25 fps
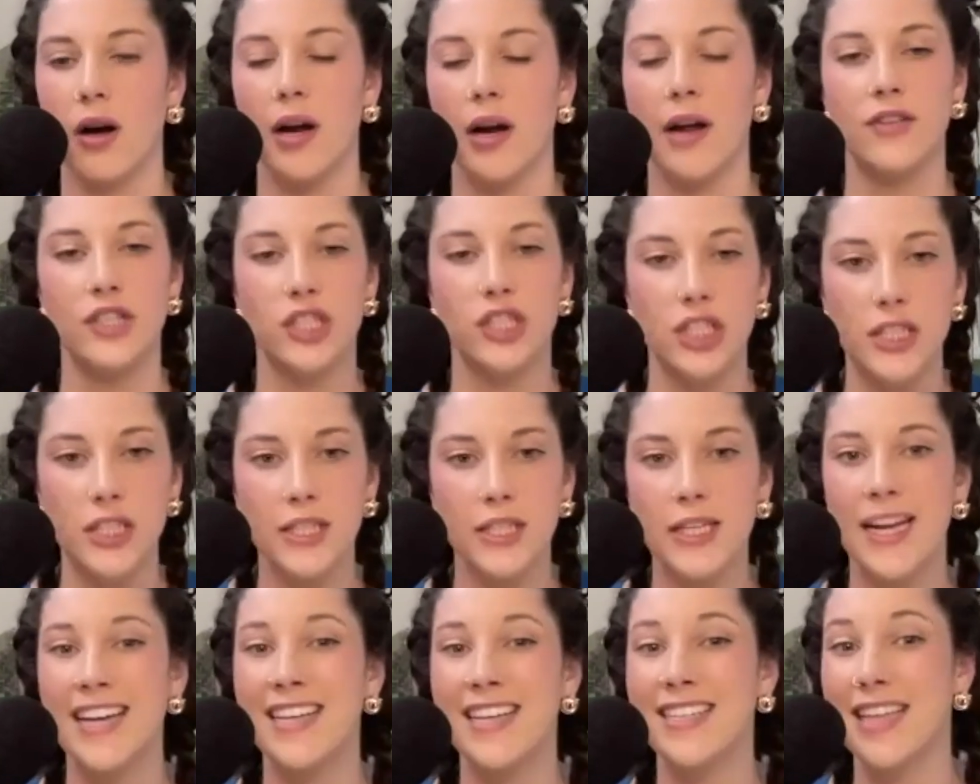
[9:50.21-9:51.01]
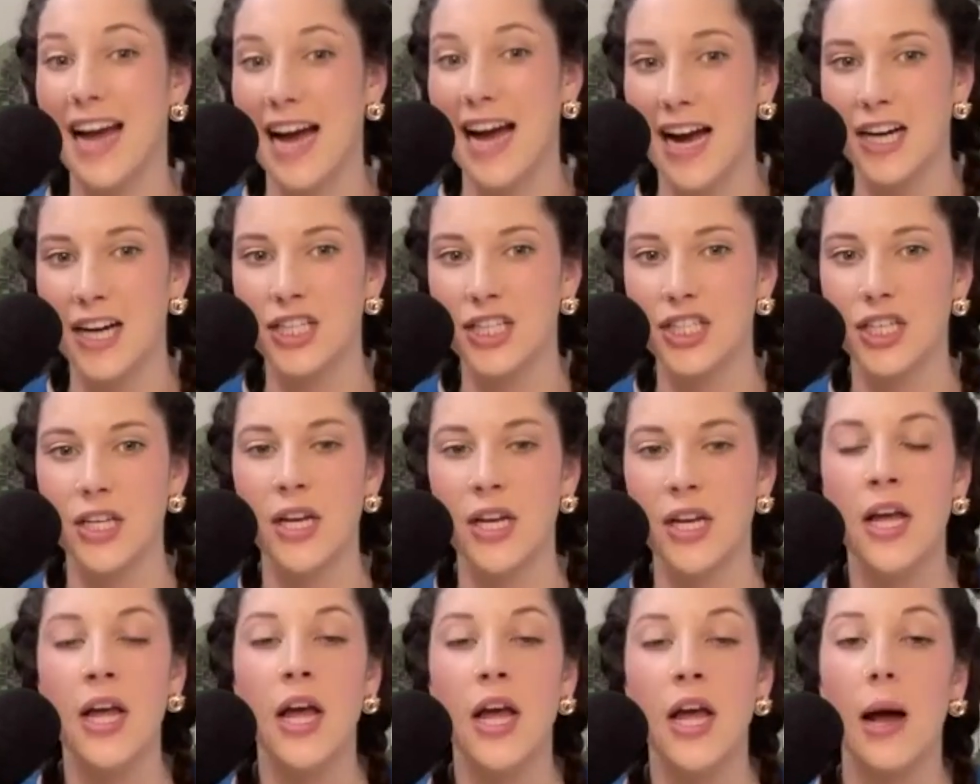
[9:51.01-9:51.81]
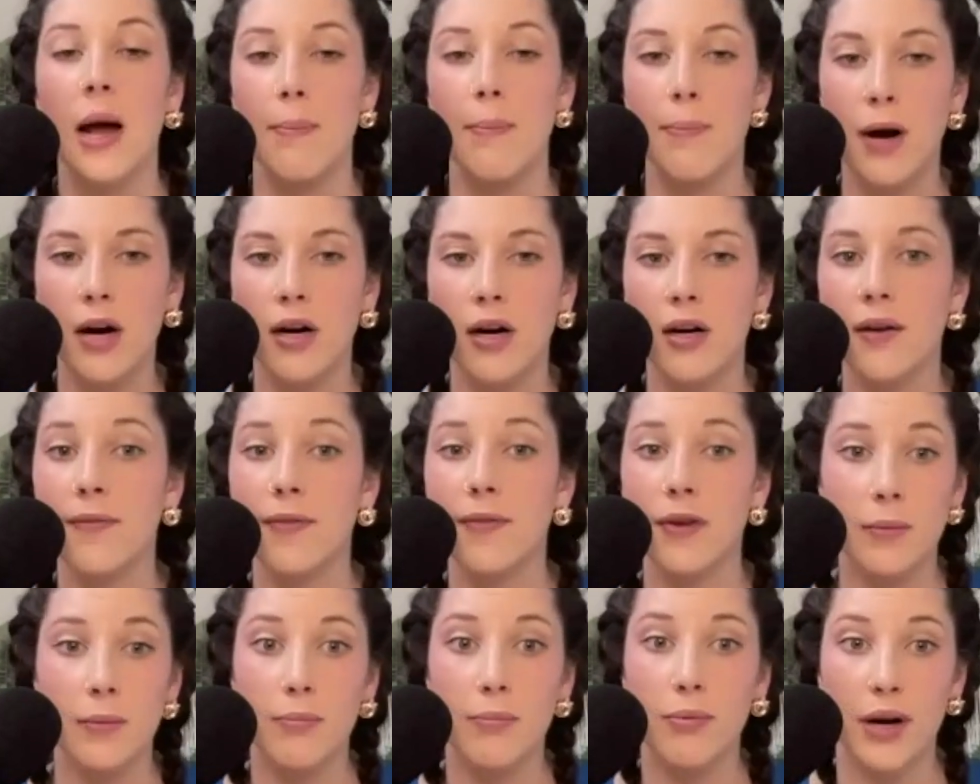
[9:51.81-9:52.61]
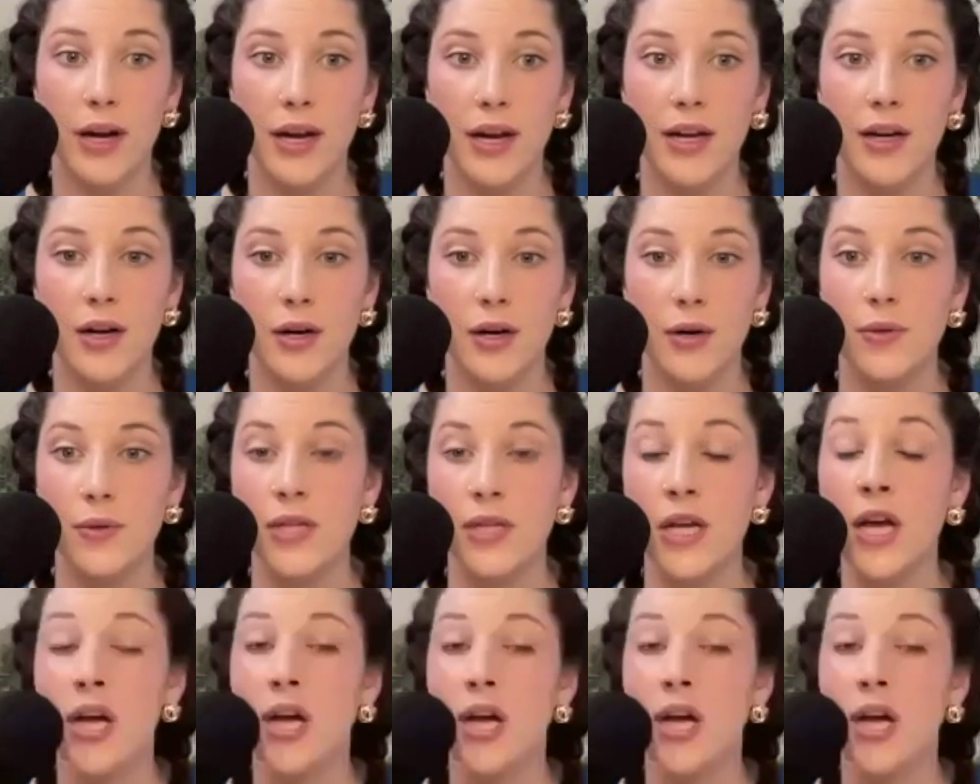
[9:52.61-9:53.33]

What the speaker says: If she takes action, a part of her brain goes,